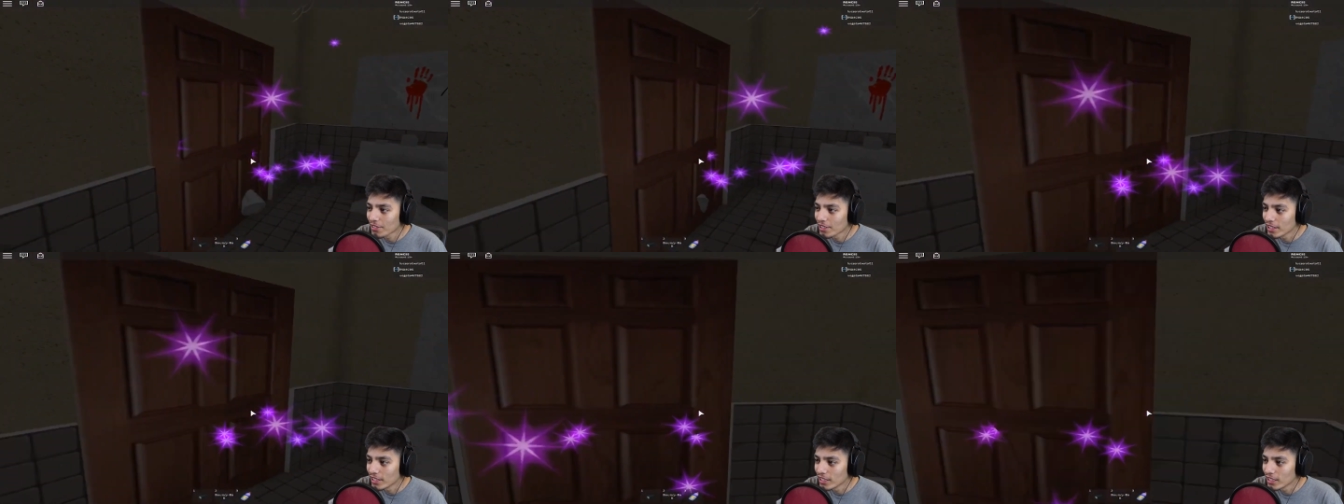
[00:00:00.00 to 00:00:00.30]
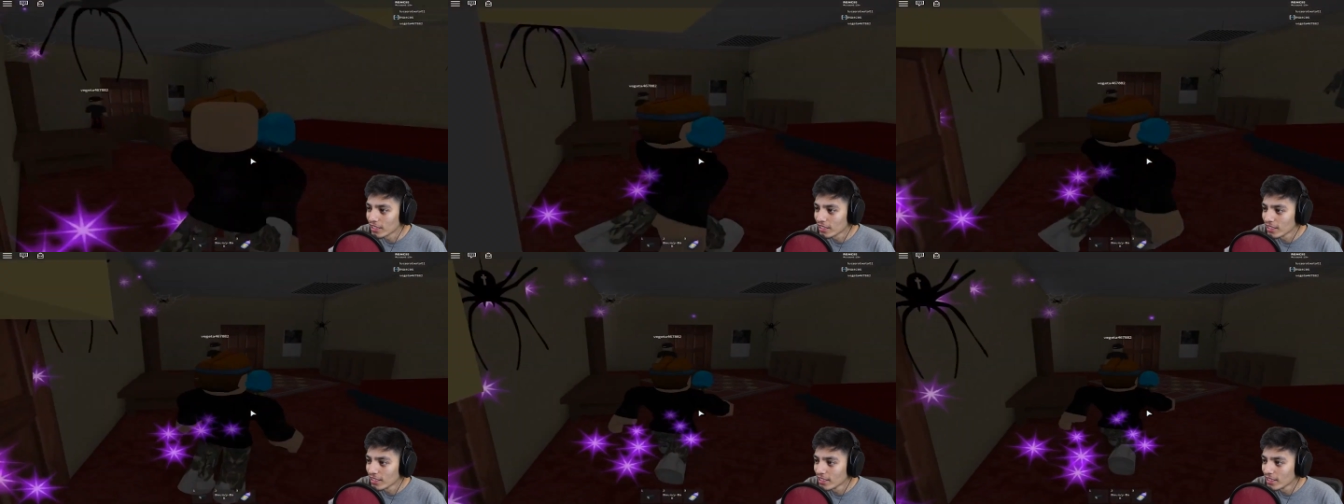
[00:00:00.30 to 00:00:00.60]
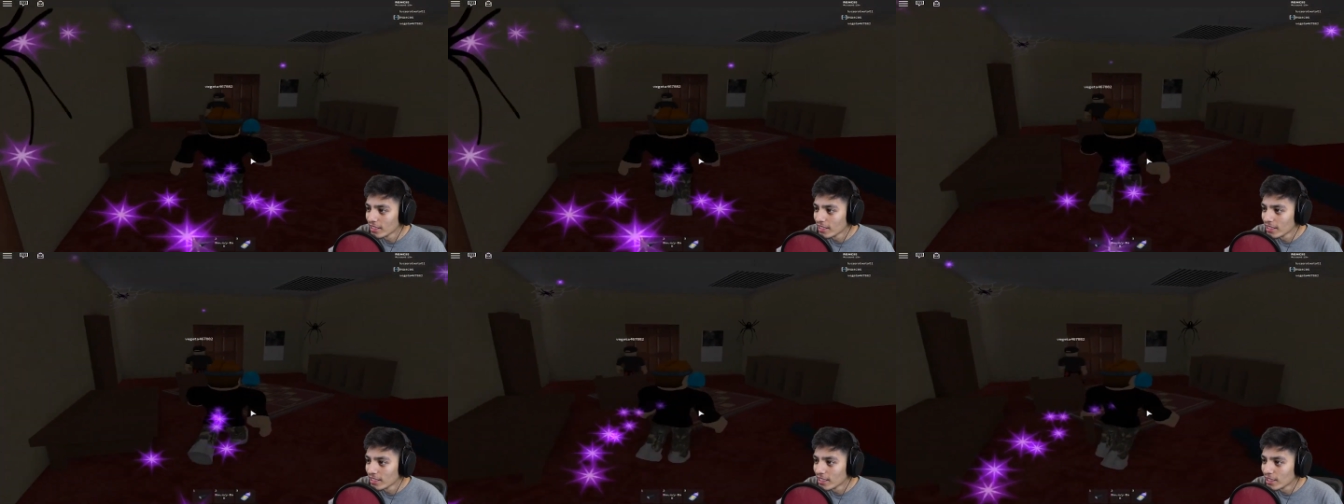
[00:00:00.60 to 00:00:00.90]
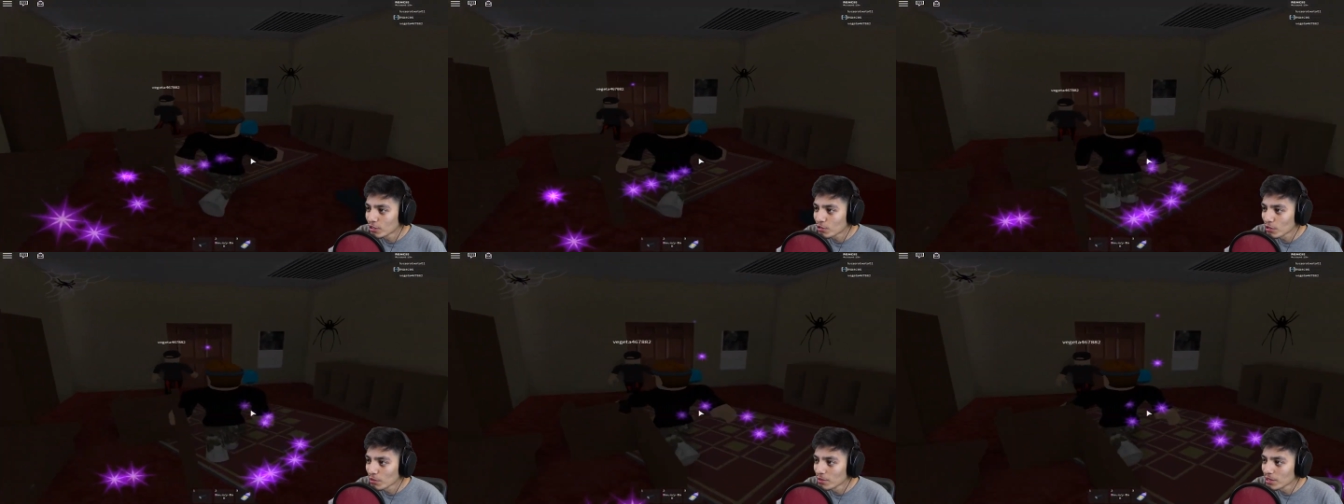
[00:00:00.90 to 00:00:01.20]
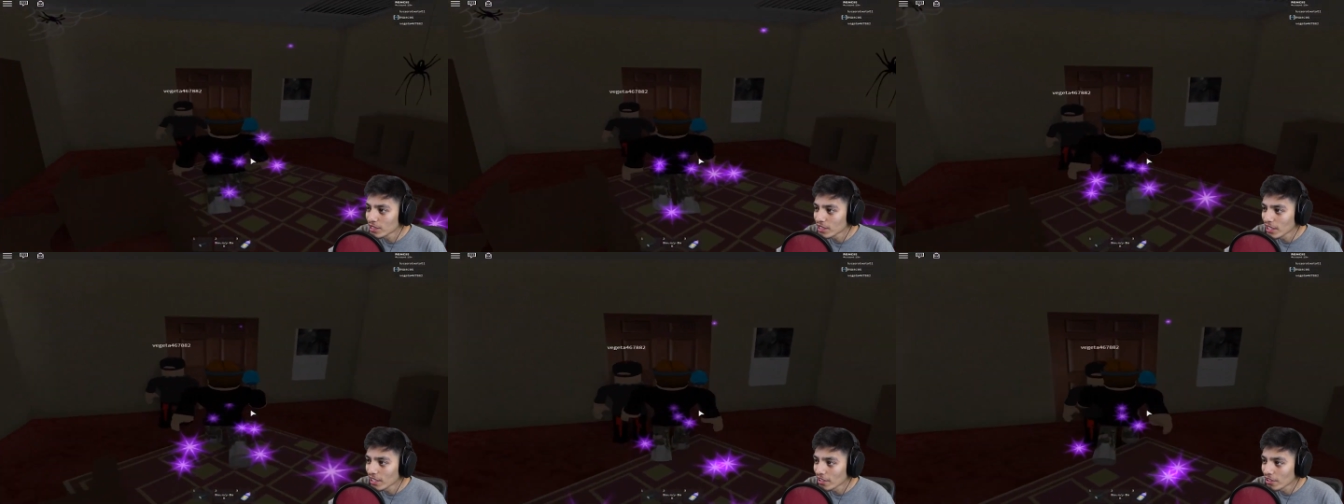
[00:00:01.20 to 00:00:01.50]
here. This room
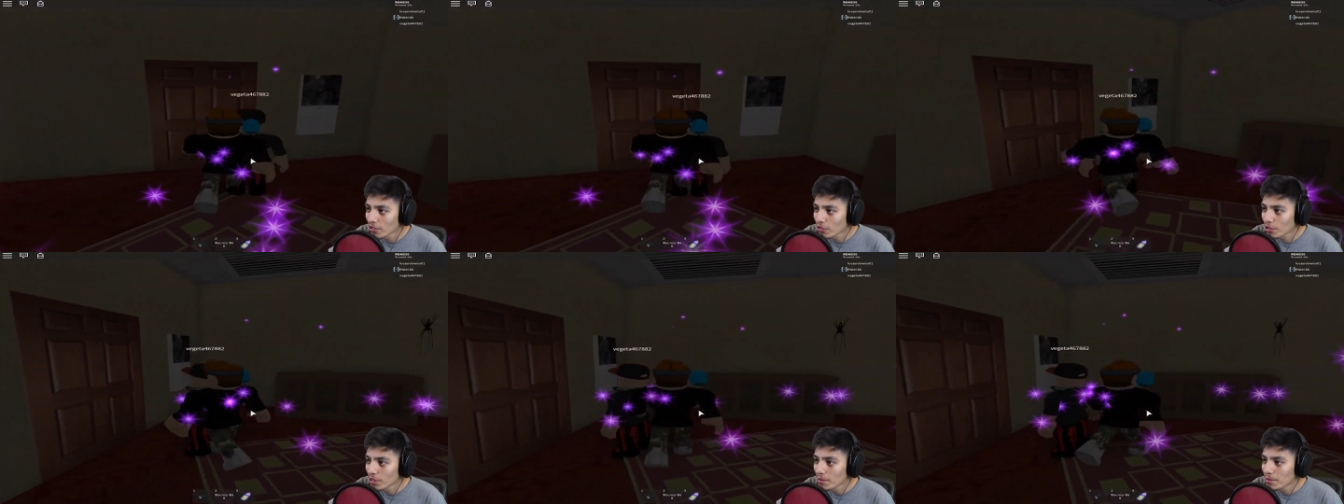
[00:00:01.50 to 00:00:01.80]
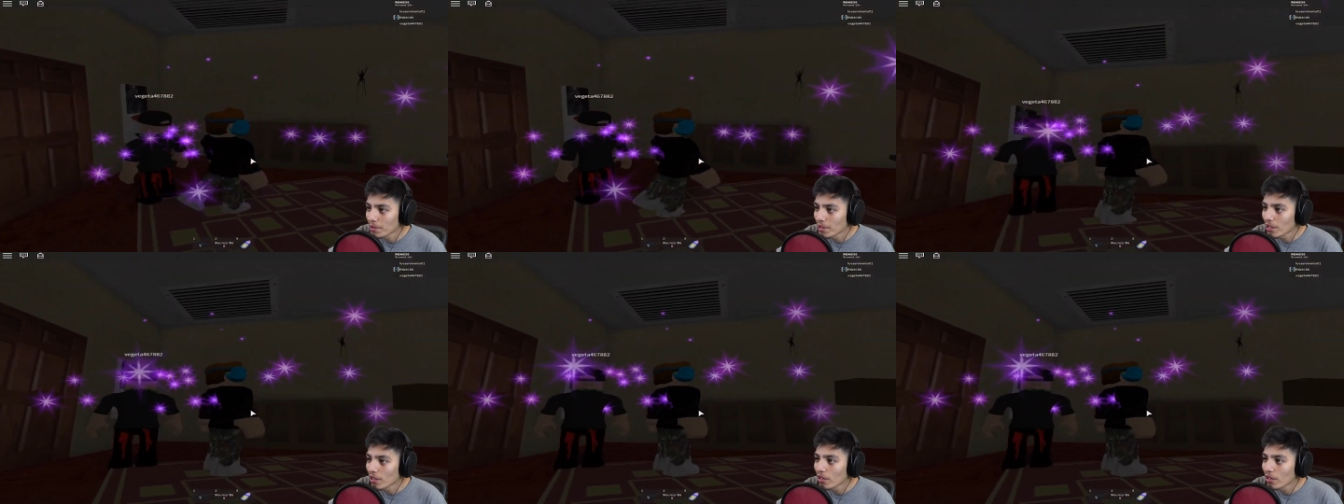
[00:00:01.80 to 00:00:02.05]
is a little creepier.